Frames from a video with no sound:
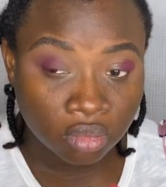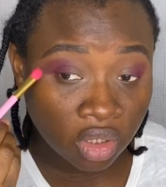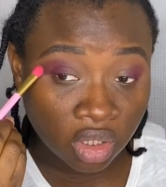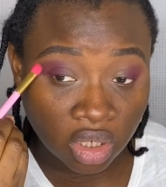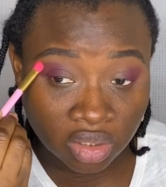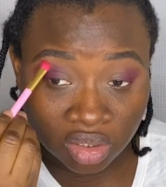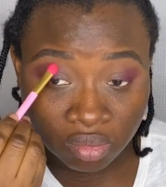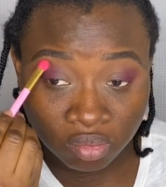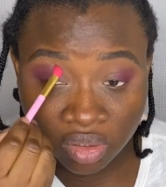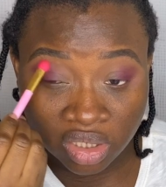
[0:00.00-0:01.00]
Okay, as
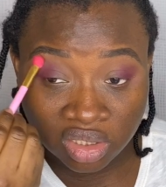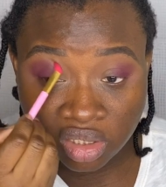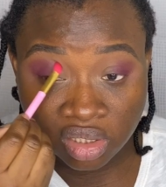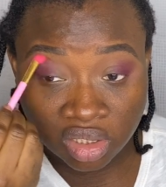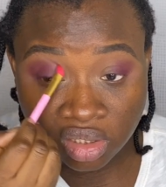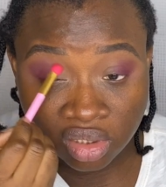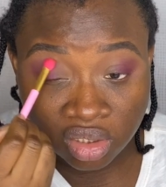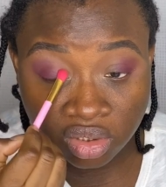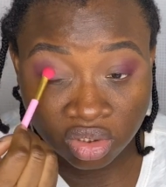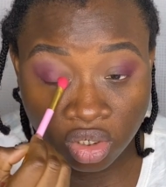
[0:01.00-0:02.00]
I'm blending it,
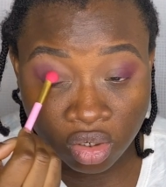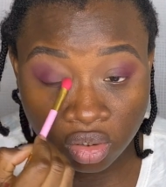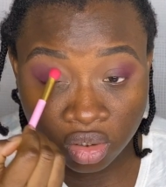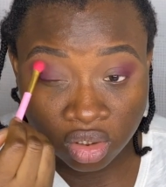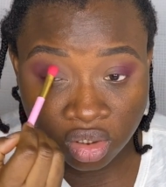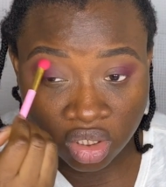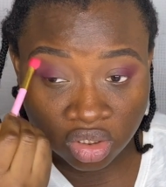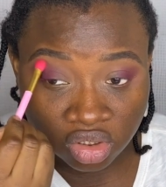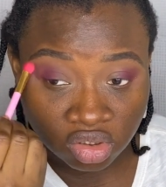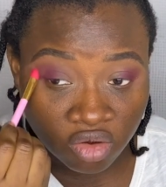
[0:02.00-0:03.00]
the color is
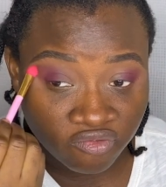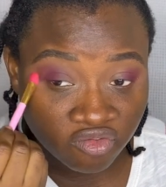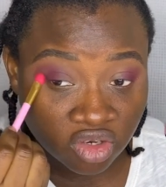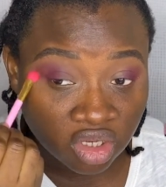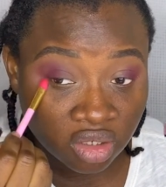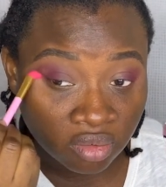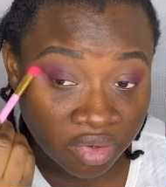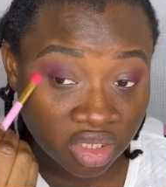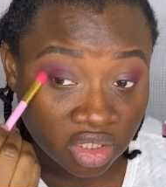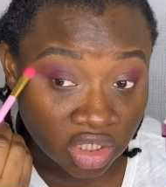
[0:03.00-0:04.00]
like softening.
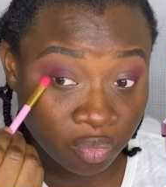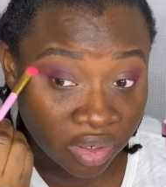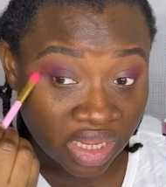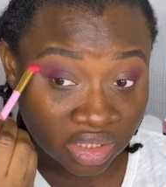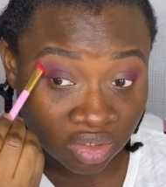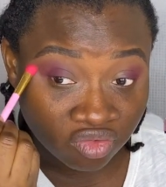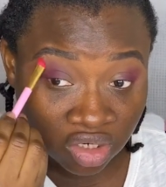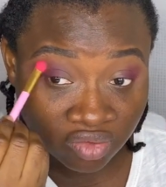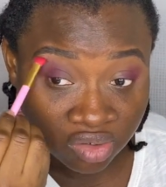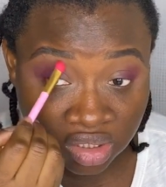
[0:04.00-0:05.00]
It's blended
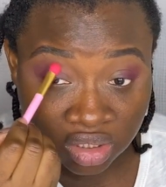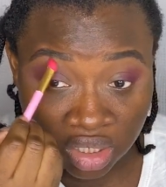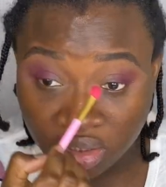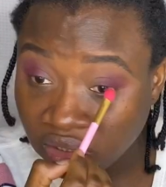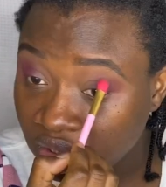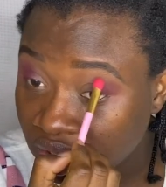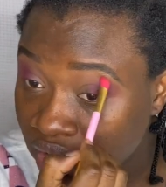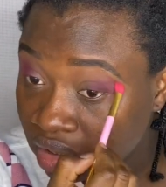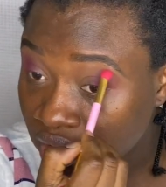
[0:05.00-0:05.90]
really, really nicely.